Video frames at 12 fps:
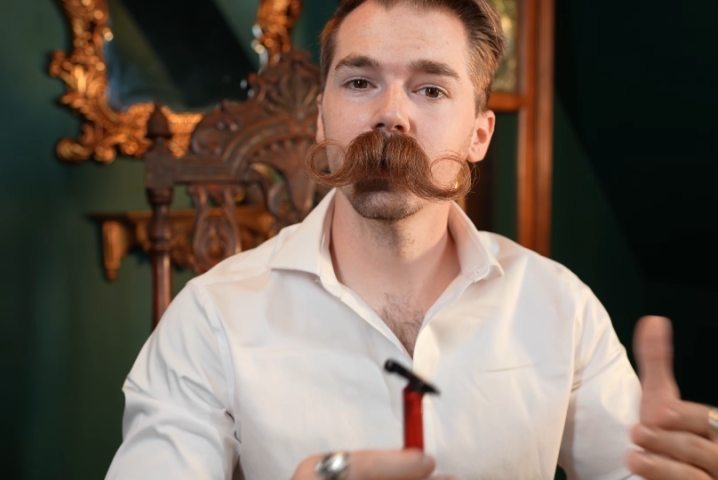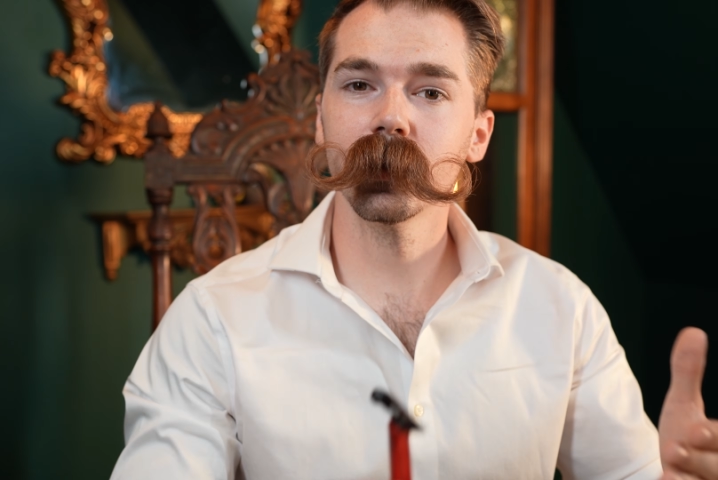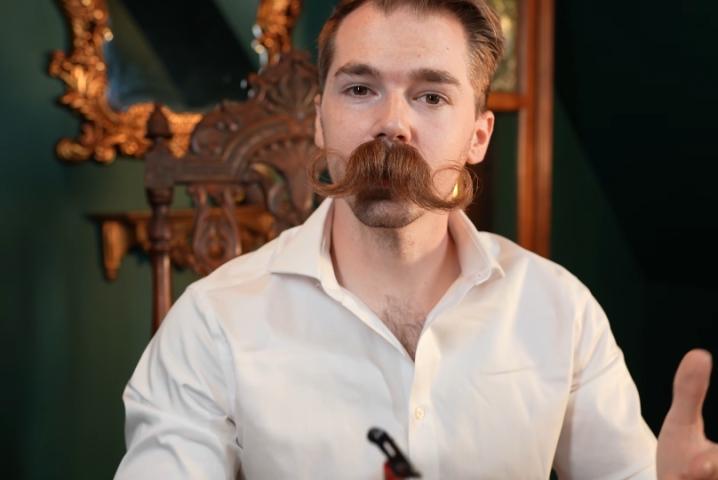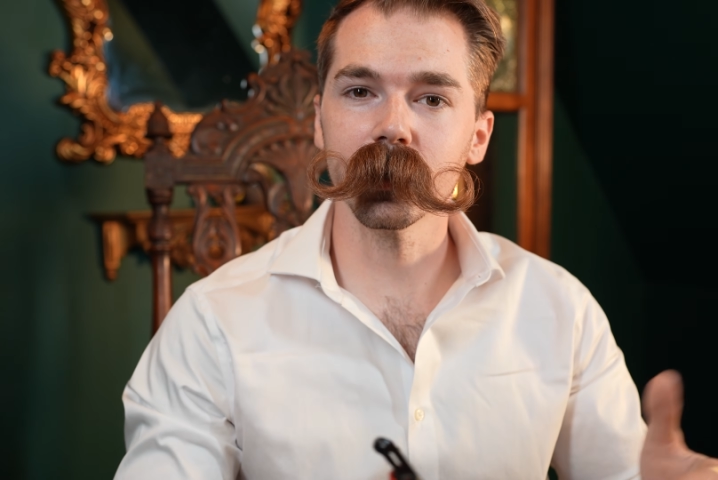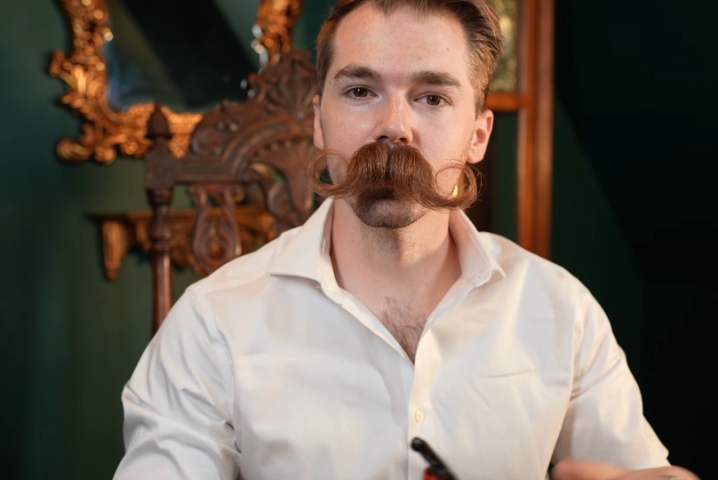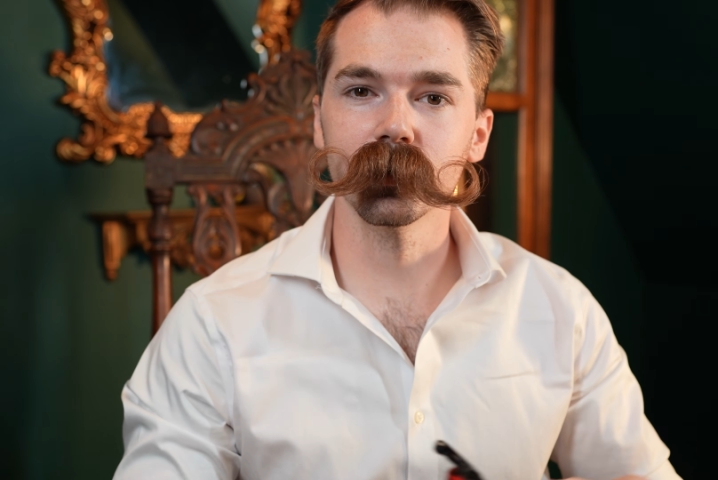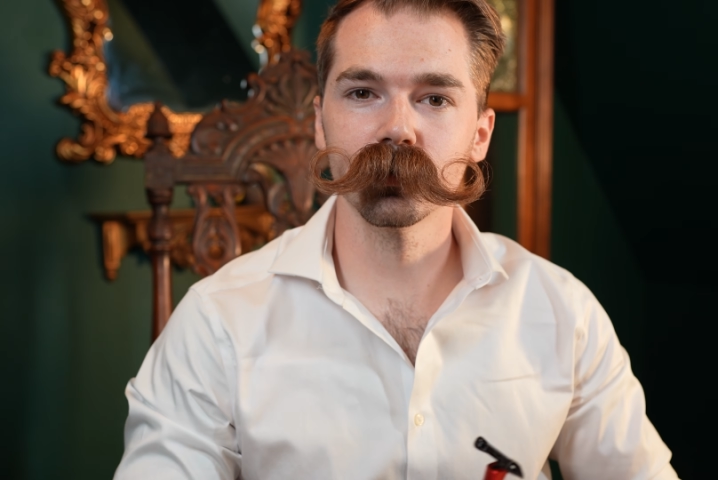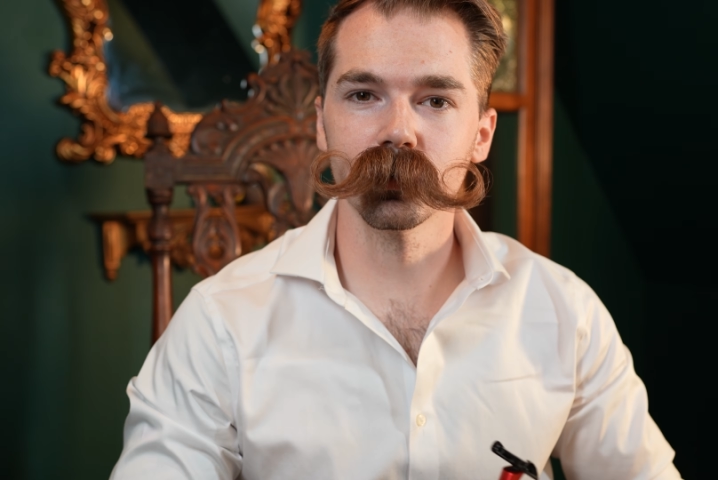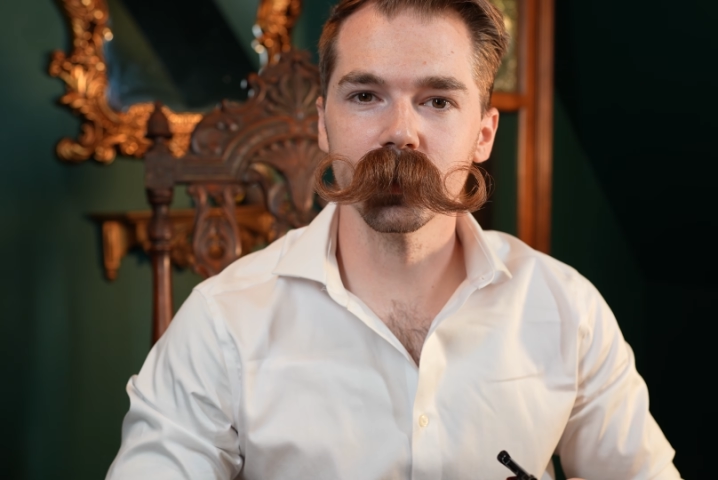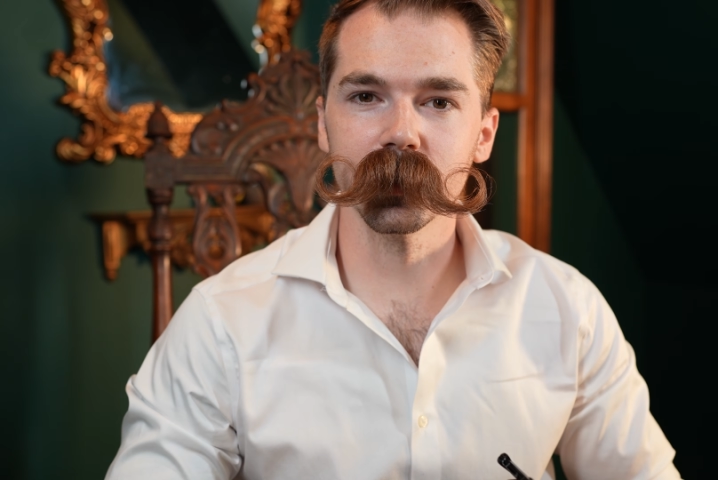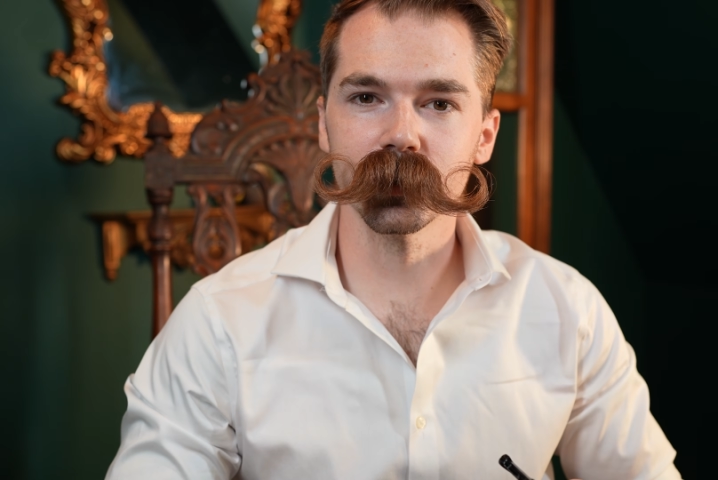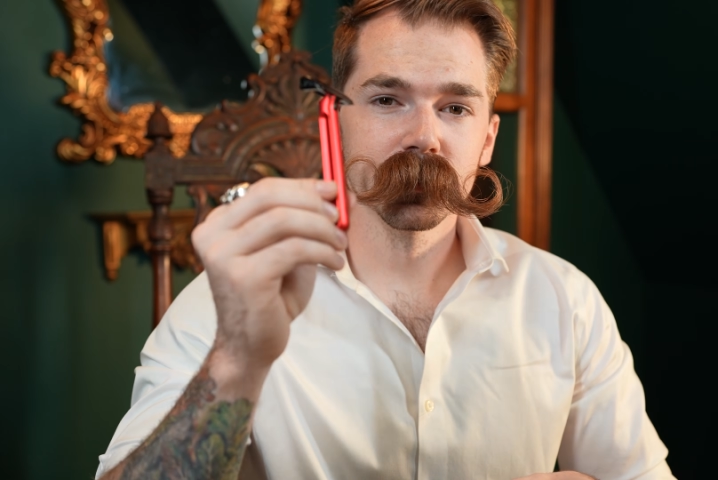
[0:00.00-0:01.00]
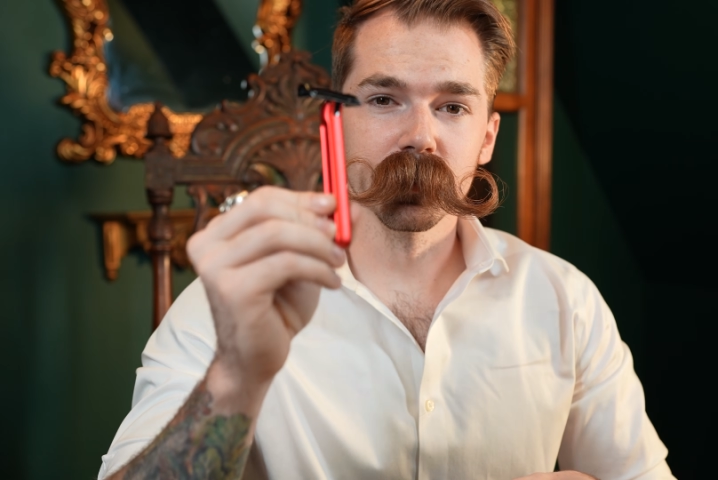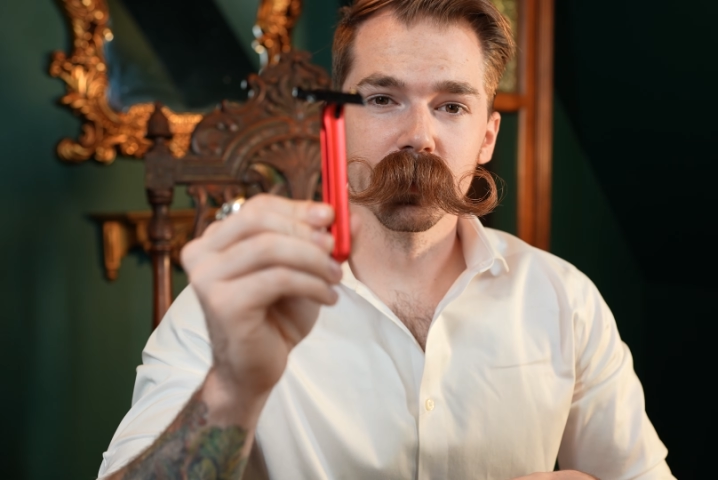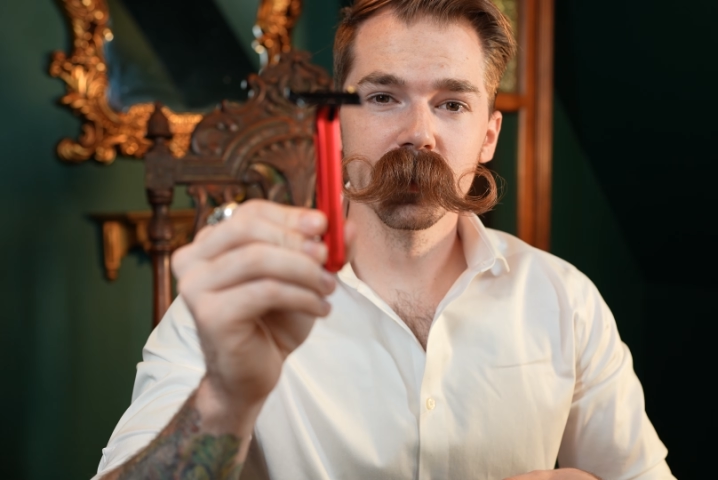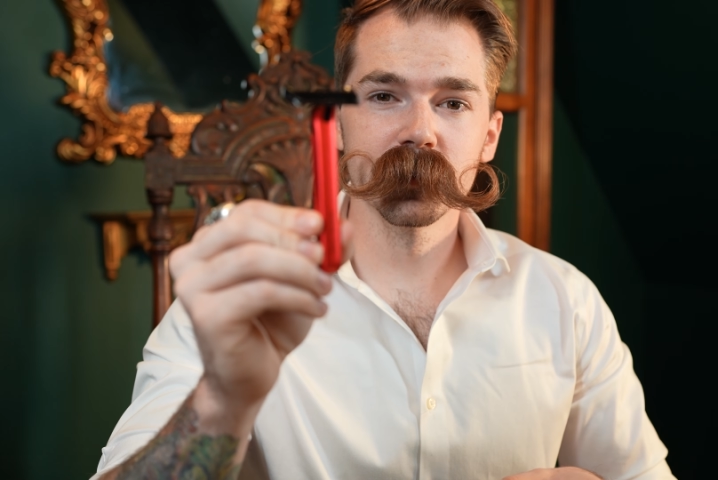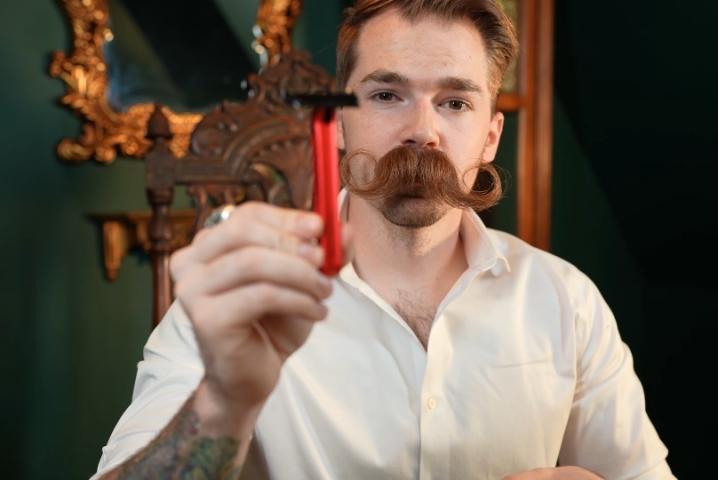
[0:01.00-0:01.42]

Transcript: like a tradition. So this